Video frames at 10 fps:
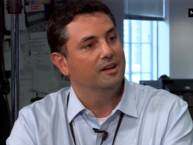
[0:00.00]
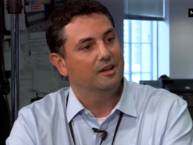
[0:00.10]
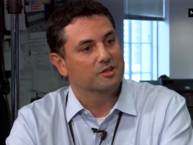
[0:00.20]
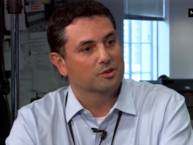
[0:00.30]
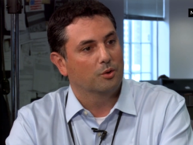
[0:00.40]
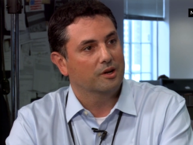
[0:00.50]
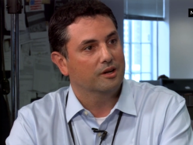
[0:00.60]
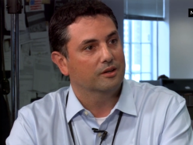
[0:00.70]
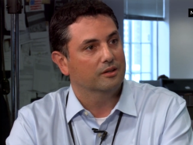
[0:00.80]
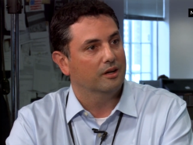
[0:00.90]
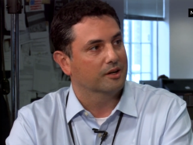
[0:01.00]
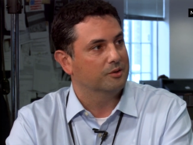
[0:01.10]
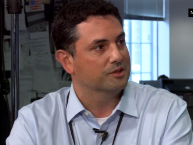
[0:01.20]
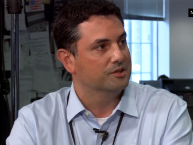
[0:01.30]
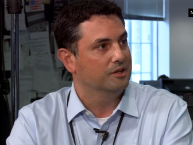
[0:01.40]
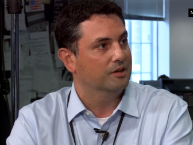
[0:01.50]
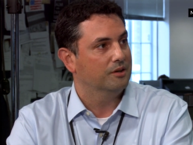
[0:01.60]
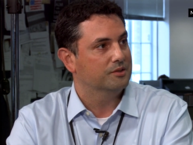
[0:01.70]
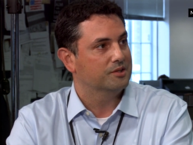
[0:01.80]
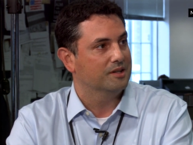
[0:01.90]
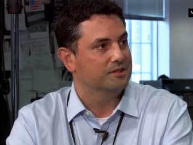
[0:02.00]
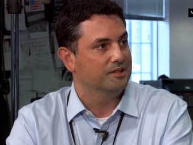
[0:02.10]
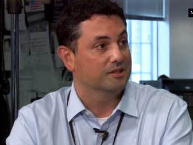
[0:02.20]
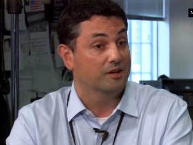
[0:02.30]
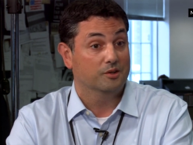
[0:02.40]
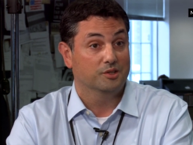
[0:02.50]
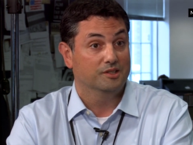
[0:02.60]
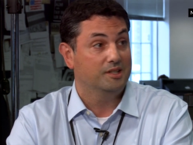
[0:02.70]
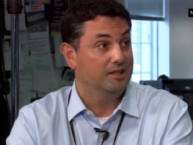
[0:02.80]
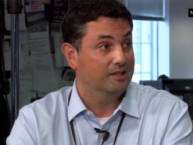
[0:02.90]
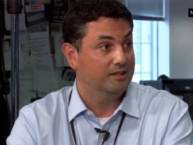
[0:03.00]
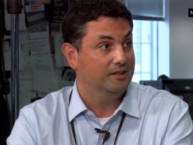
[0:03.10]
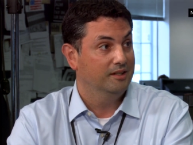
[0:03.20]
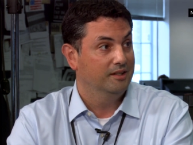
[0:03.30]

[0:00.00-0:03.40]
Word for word: His lawyer, uh, Chris Nero, says he's in Argentina.